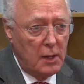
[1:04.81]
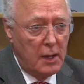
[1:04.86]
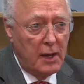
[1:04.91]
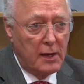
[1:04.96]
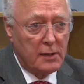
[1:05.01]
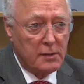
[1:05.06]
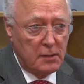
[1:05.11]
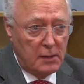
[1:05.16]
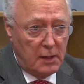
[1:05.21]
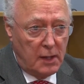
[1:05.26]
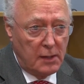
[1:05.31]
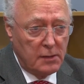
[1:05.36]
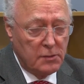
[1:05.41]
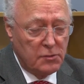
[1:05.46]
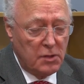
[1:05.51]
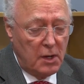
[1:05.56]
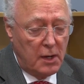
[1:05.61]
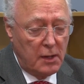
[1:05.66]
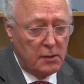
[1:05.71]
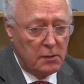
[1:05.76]

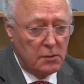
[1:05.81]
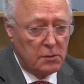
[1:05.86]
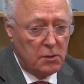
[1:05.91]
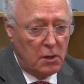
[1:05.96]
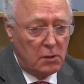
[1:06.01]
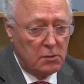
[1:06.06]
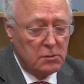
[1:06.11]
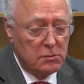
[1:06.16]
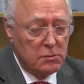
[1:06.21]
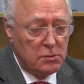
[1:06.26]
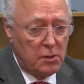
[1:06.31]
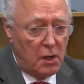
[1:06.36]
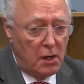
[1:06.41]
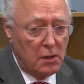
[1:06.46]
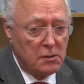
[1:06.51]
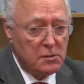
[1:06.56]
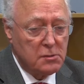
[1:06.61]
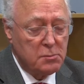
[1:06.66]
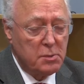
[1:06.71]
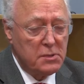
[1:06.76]
antianginal
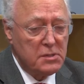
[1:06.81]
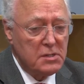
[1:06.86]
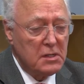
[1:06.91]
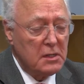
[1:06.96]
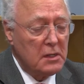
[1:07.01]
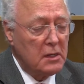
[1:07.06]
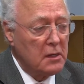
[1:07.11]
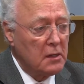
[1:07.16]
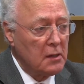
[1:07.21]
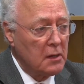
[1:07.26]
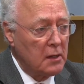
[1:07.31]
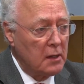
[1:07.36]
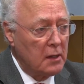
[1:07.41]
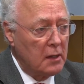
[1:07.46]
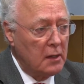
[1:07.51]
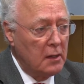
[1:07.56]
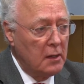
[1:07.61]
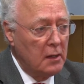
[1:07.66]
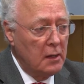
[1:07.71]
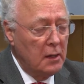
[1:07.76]
drugs,
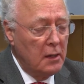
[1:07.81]
particularly